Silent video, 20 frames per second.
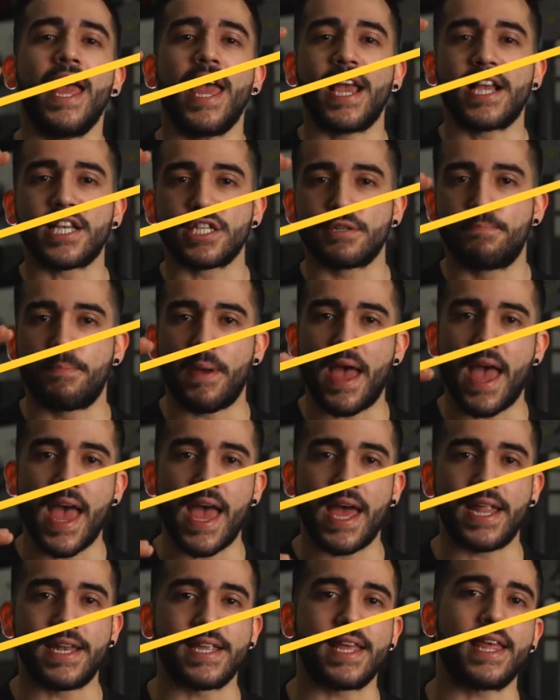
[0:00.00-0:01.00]

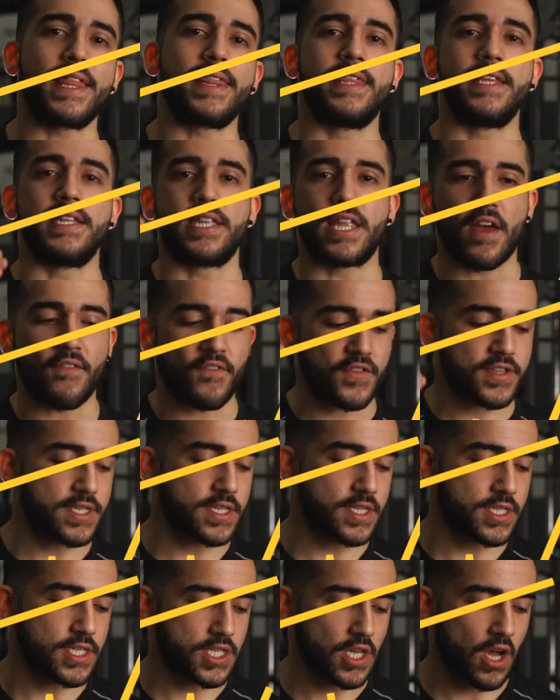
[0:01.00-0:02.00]
expand the
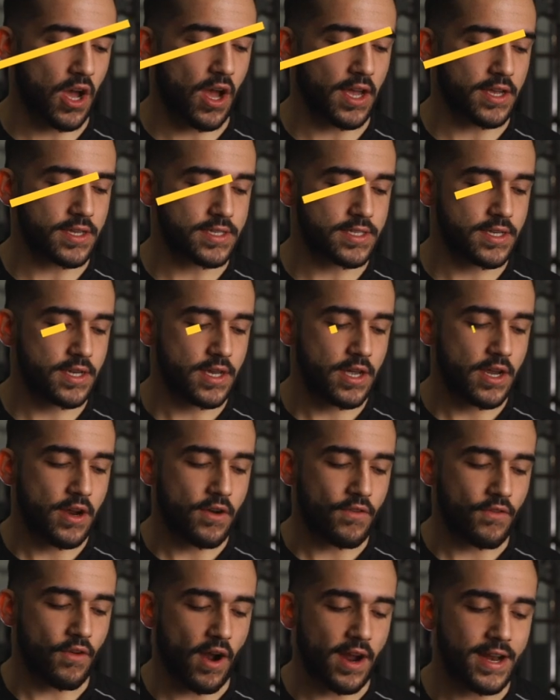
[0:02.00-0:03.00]
deficit size,
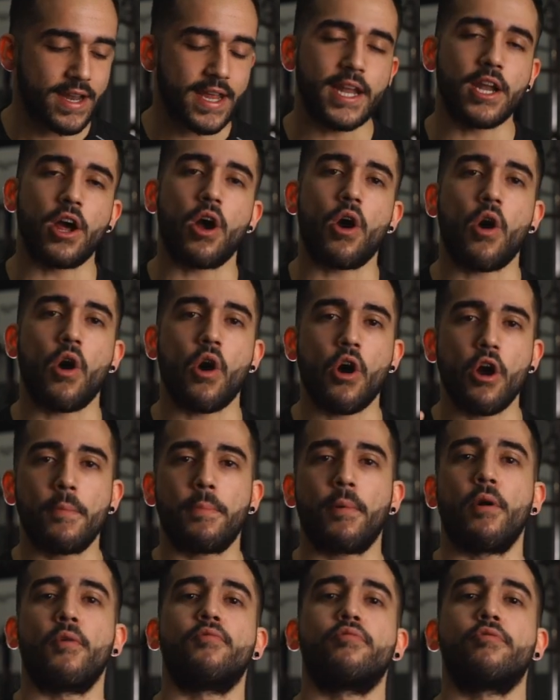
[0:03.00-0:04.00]
right, in
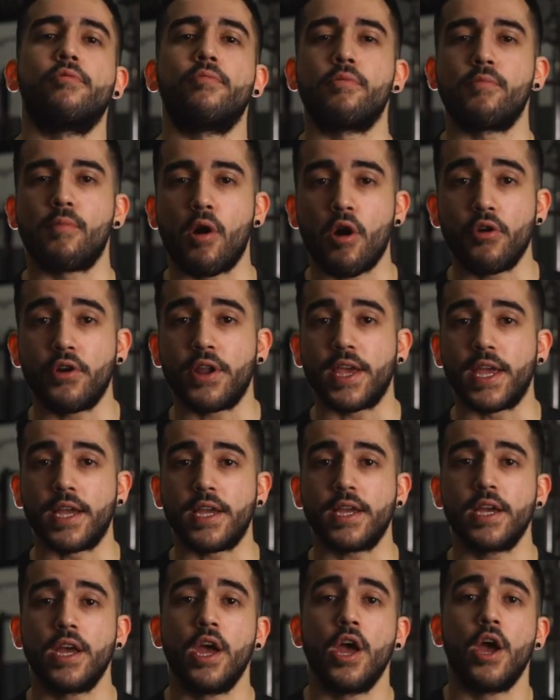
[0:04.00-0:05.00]
hope of
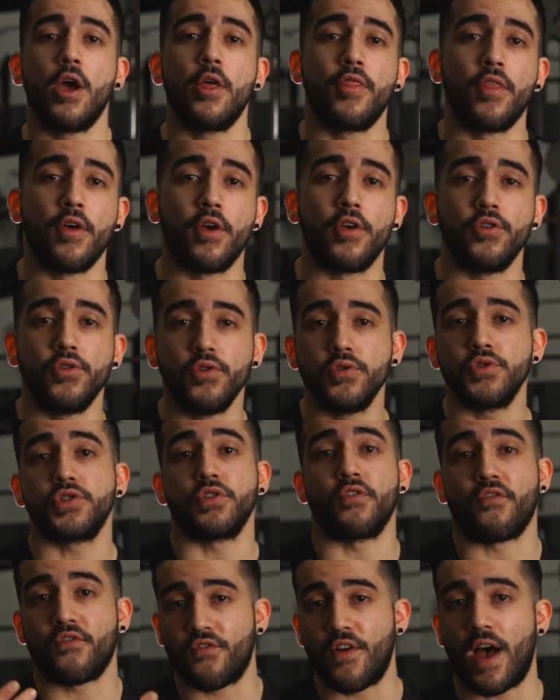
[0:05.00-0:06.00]
promoting the use
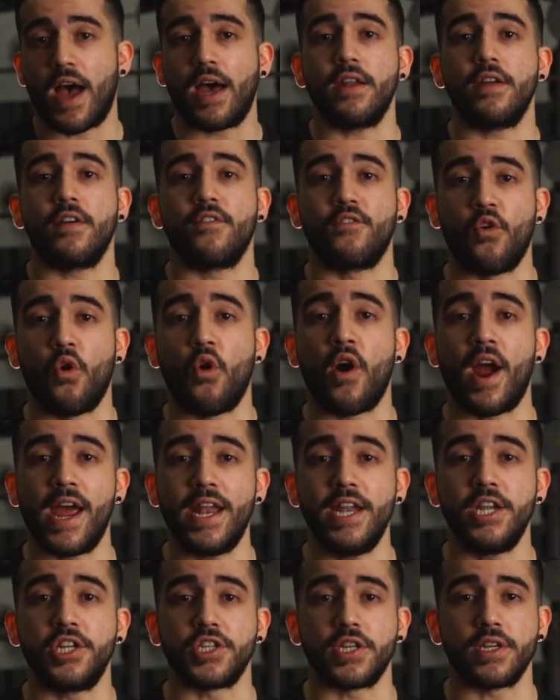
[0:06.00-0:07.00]
of fat for
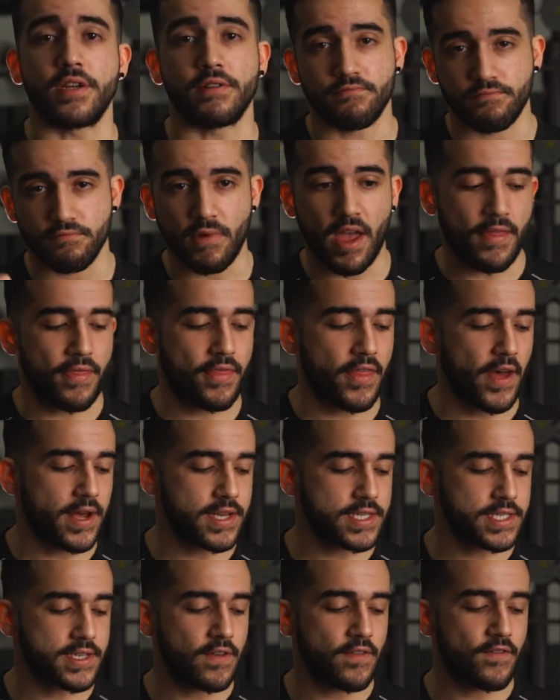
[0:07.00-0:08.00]
energy and
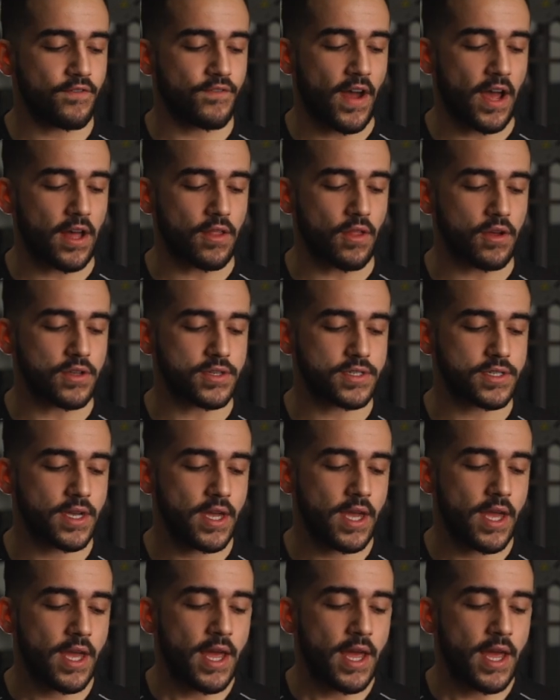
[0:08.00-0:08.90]
thus fat loss.